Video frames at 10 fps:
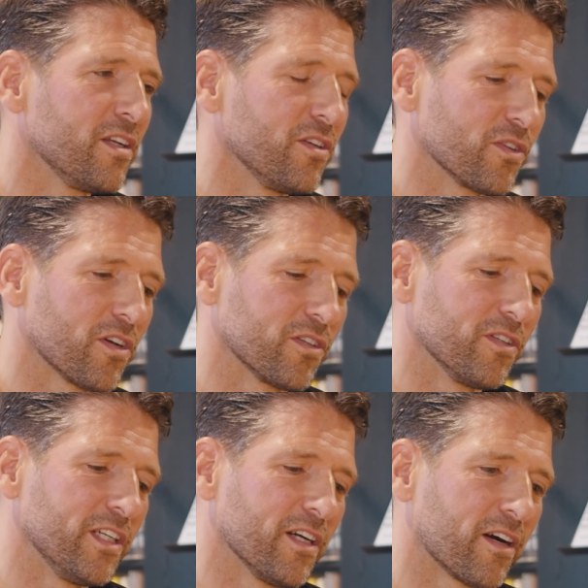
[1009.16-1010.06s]
not
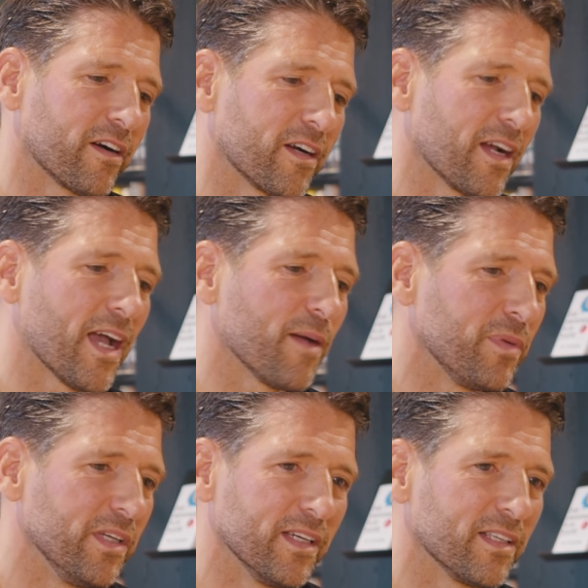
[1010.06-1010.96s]
only are
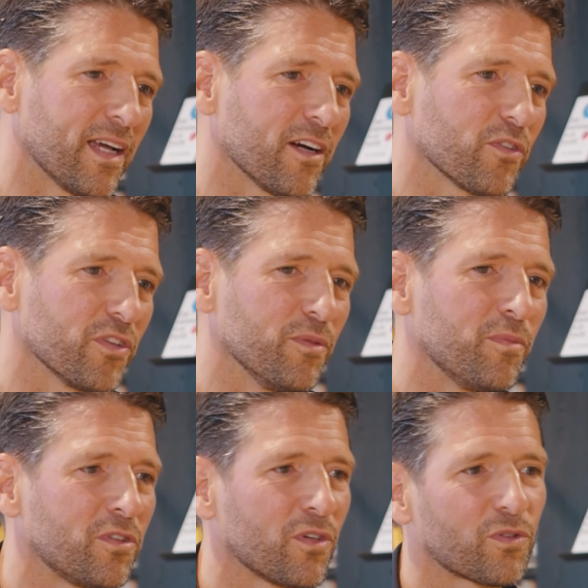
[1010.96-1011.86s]
happy and healthy,
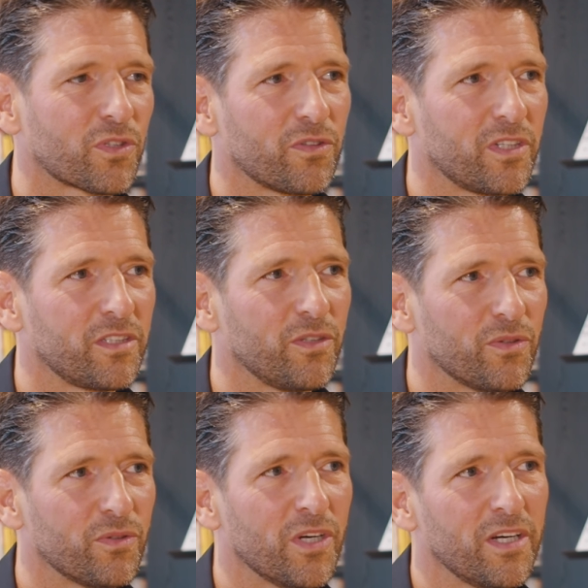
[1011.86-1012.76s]
but also that
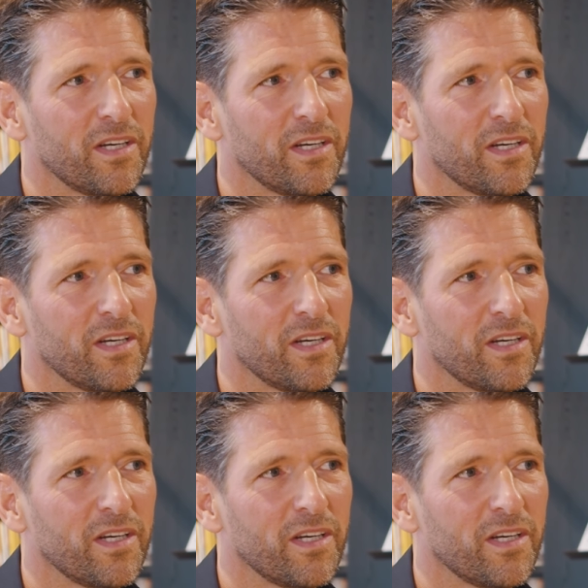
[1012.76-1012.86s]
you,